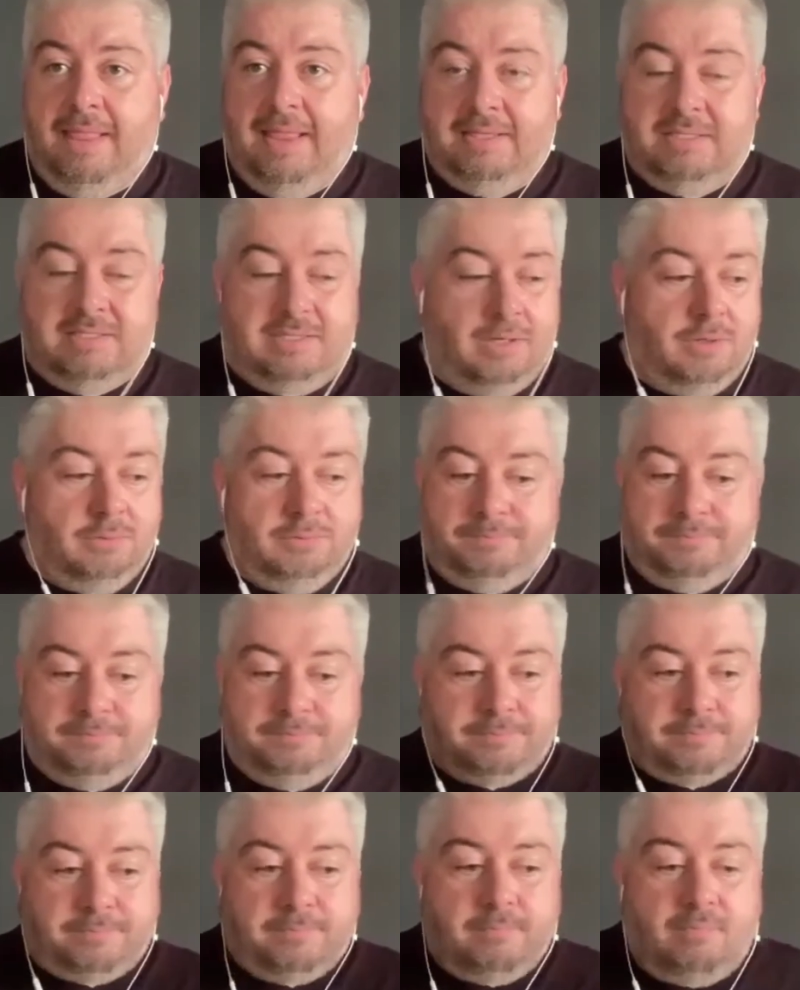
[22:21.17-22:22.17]
So
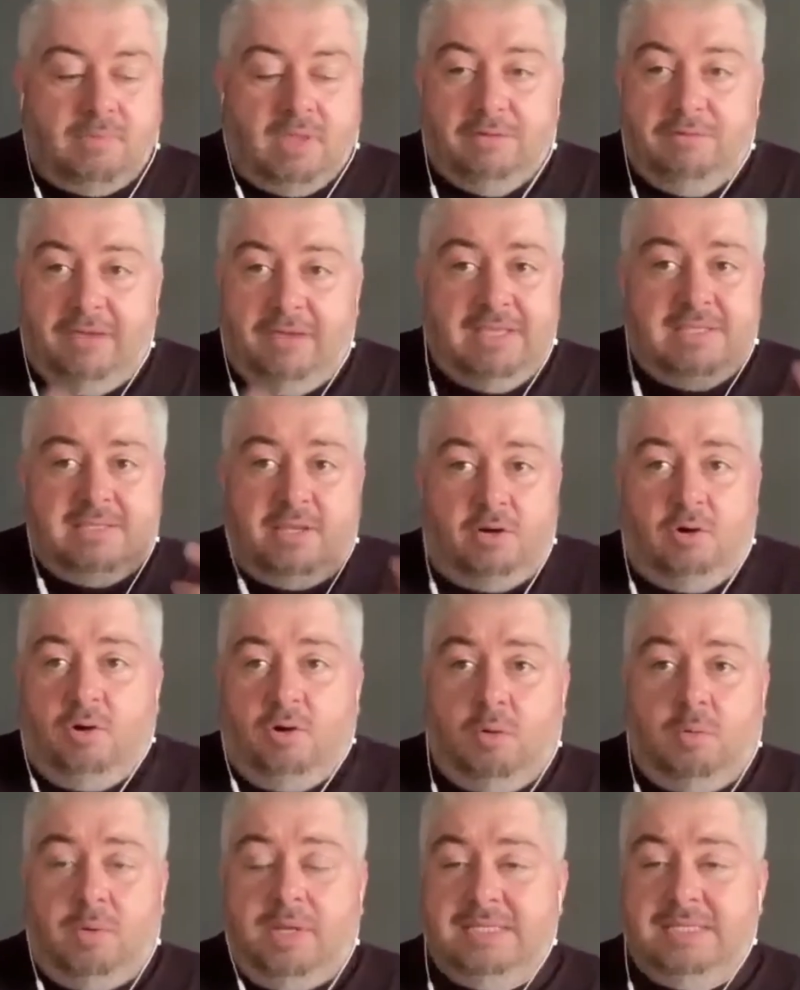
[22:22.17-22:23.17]
things are
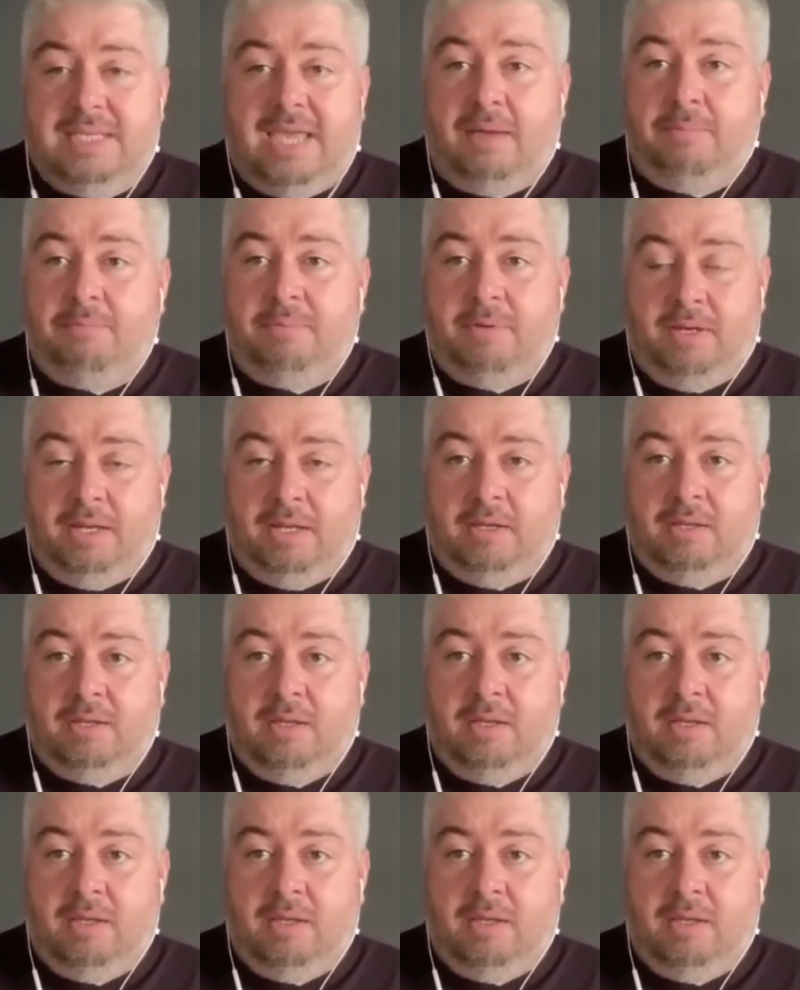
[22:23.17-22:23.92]
always happening.